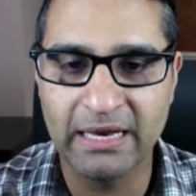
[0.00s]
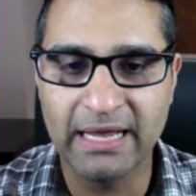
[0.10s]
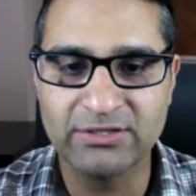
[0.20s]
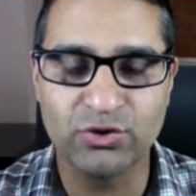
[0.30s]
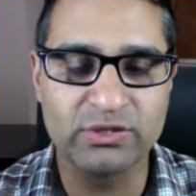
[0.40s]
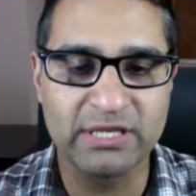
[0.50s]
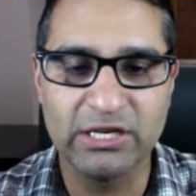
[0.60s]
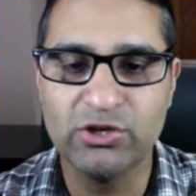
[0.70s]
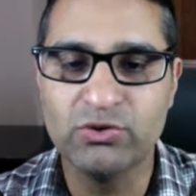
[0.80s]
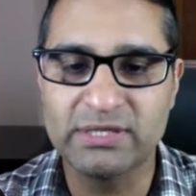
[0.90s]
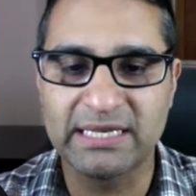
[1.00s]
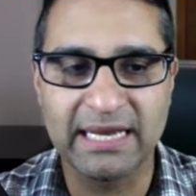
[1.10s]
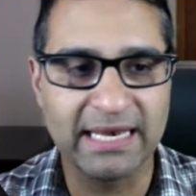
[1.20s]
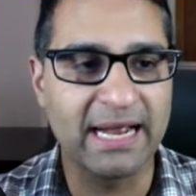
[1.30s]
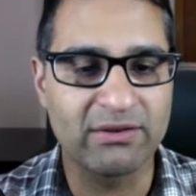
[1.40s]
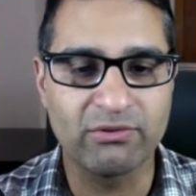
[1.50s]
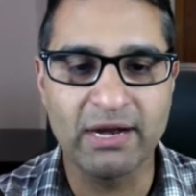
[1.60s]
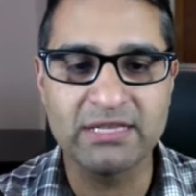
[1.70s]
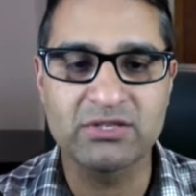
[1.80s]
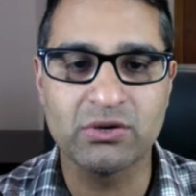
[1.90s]
so it's going to use it to connect,
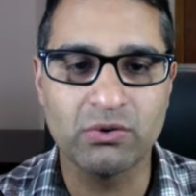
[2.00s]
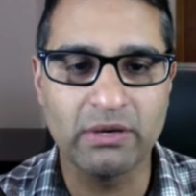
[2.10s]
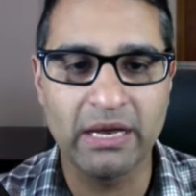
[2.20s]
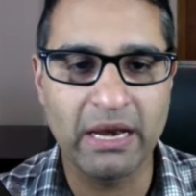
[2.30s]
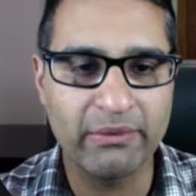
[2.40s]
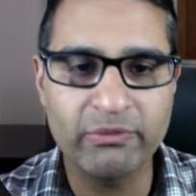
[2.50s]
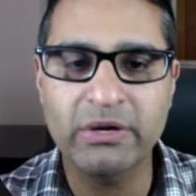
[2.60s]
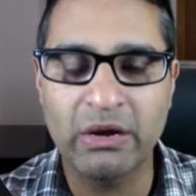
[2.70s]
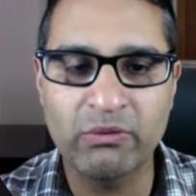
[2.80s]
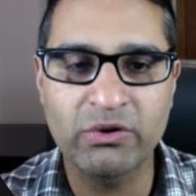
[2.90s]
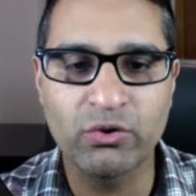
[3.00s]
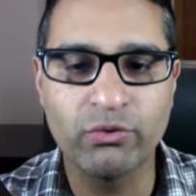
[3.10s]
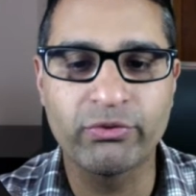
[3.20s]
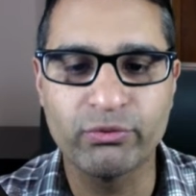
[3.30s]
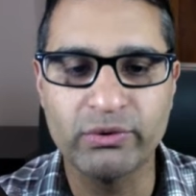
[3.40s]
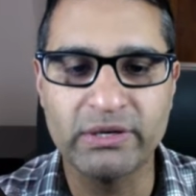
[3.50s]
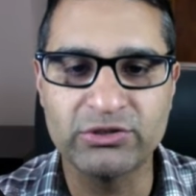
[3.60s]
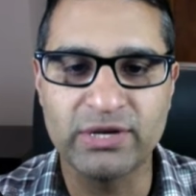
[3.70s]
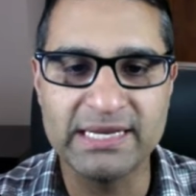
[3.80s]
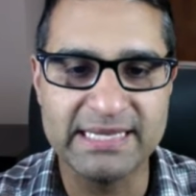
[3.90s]
right? So and I want to go through a
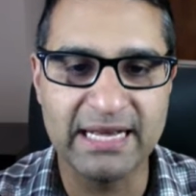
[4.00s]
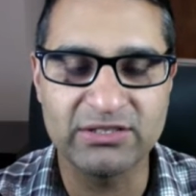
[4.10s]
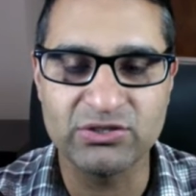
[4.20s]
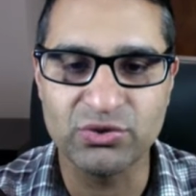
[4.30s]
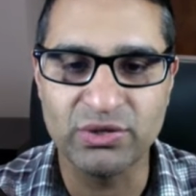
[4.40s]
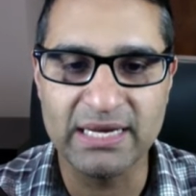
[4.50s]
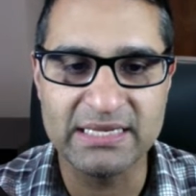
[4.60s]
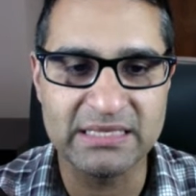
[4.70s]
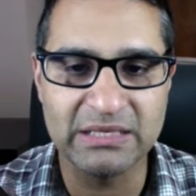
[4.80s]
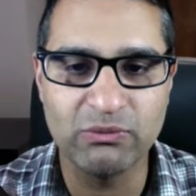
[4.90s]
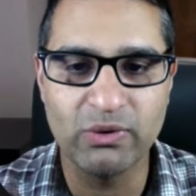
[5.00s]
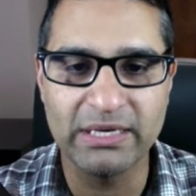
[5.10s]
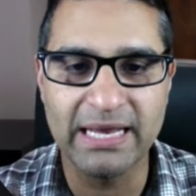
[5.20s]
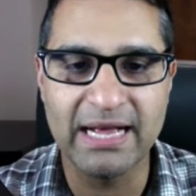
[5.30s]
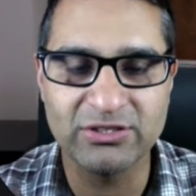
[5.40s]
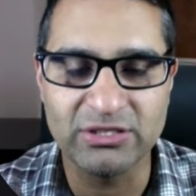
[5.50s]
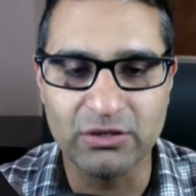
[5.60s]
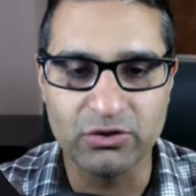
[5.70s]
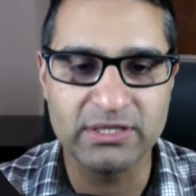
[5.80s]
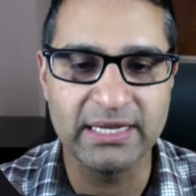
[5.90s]
transaction so you guys see what it actually
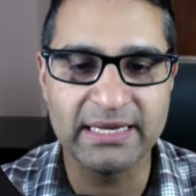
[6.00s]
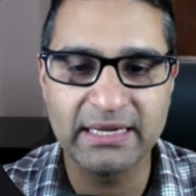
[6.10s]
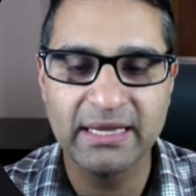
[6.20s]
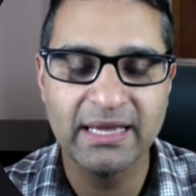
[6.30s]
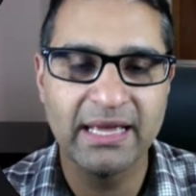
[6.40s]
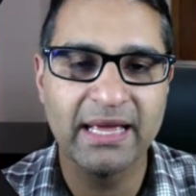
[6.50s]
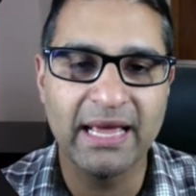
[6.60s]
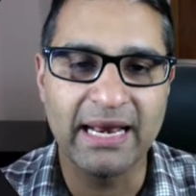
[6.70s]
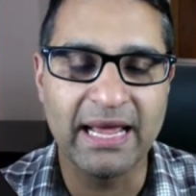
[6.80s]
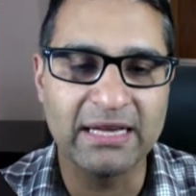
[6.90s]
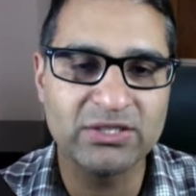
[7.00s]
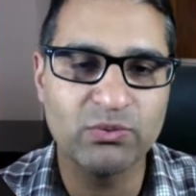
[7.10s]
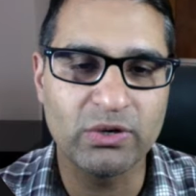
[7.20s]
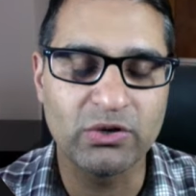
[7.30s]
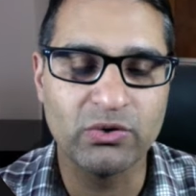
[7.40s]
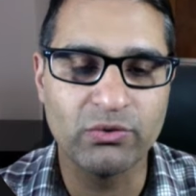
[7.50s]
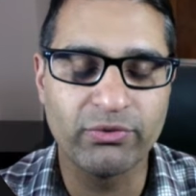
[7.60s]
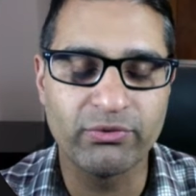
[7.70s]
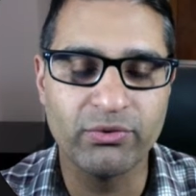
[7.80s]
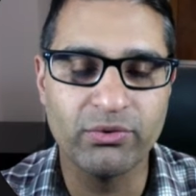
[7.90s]
looks like. And I actually want to go
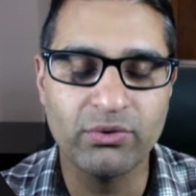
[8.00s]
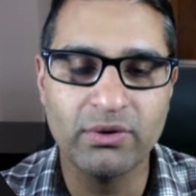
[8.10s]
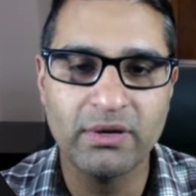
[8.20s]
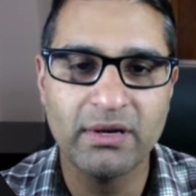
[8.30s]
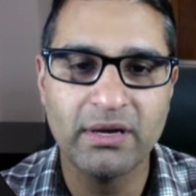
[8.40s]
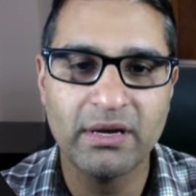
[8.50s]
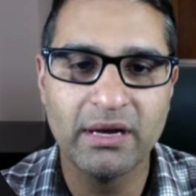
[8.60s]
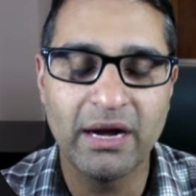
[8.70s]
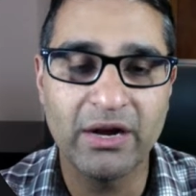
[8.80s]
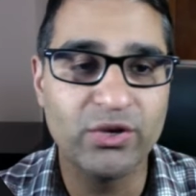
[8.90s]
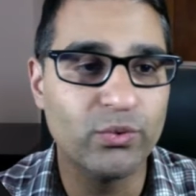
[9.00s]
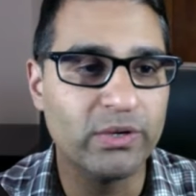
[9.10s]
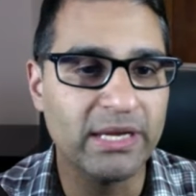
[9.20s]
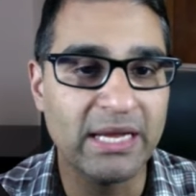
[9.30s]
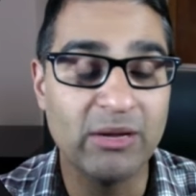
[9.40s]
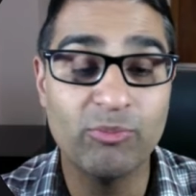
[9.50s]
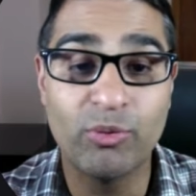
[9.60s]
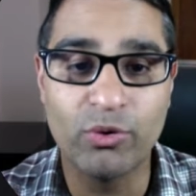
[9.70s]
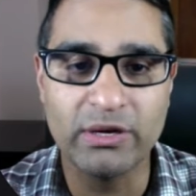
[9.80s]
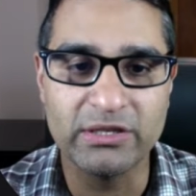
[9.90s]
through how you would
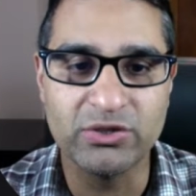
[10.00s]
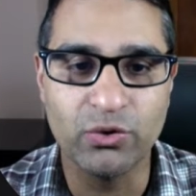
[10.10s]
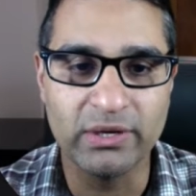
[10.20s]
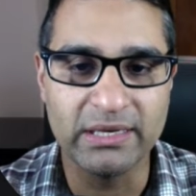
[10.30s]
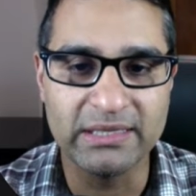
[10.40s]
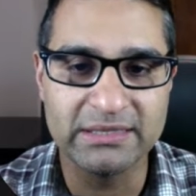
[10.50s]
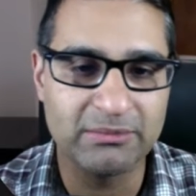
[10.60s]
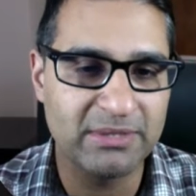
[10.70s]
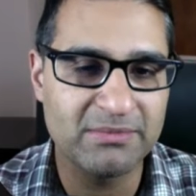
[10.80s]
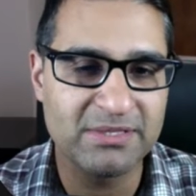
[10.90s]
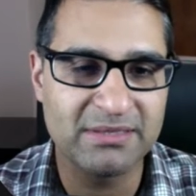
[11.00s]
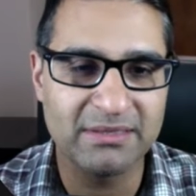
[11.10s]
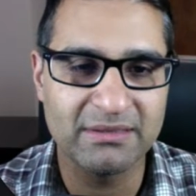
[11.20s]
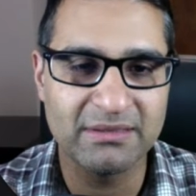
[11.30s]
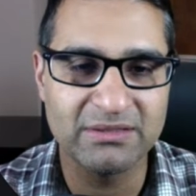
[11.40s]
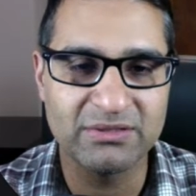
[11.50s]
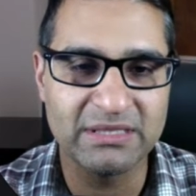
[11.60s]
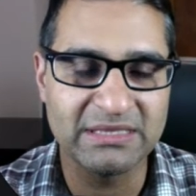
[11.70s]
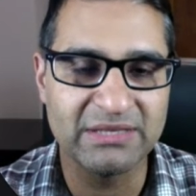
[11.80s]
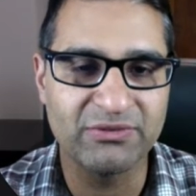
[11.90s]
import a token, because sometimes
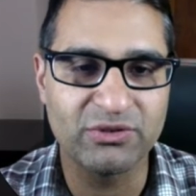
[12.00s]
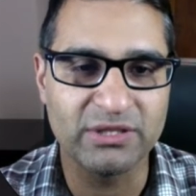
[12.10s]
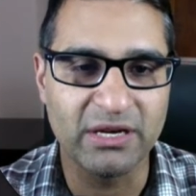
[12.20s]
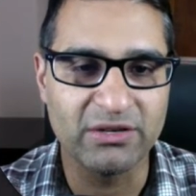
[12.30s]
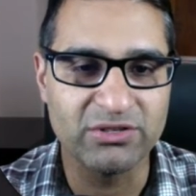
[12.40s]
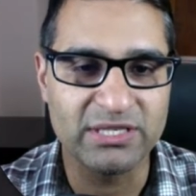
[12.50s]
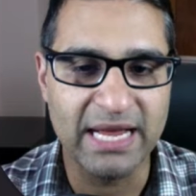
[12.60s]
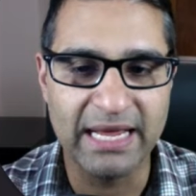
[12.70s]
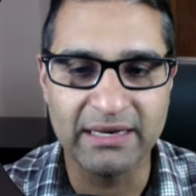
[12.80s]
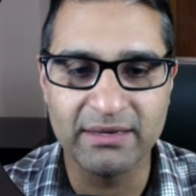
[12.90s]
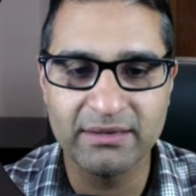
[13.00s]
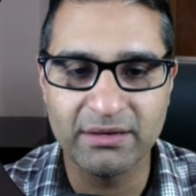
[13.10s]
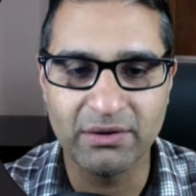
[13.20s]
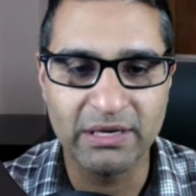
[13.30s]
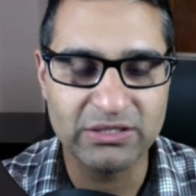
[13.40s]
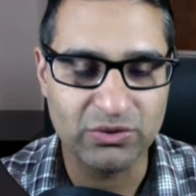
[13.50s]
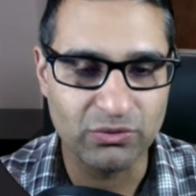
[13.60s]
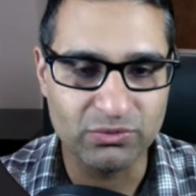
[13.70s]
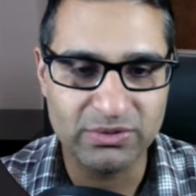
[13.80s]
it's difficult to understand. All right. So